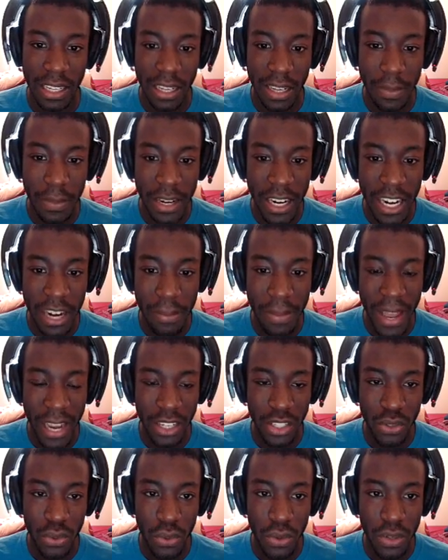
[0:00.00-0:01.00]
I'm gonna hit it
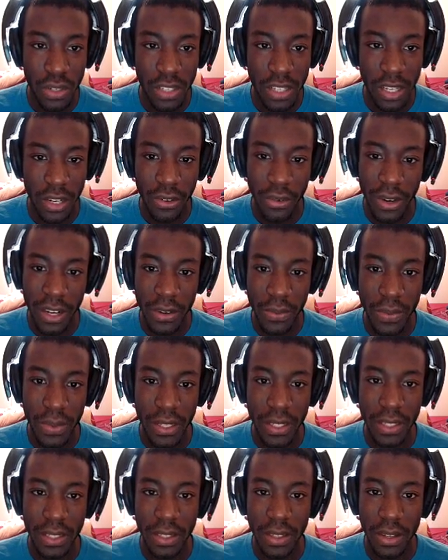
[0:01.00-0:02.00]
back towards the green
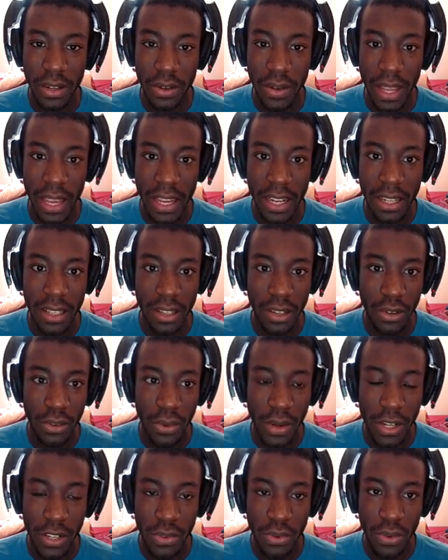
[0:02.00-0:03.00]
one. Okay,
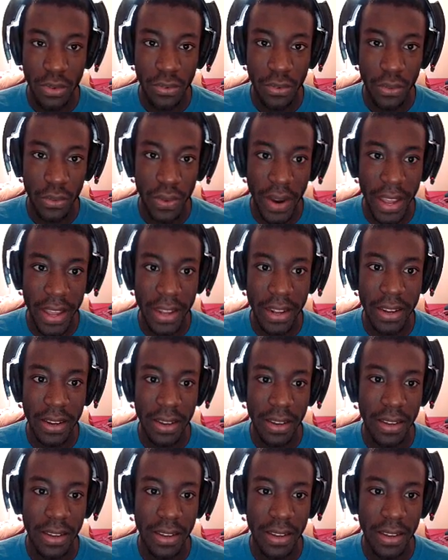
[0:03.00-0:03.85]
green's going for red.